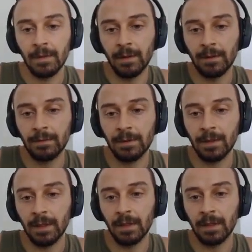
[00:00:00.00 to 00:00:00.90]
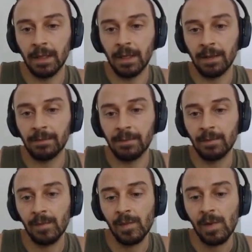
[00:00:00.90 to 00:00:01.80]
You know, something like that.
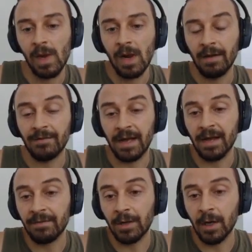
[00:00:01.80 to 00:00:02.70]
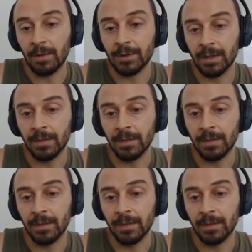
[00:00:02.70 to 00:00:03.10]
If I have the option,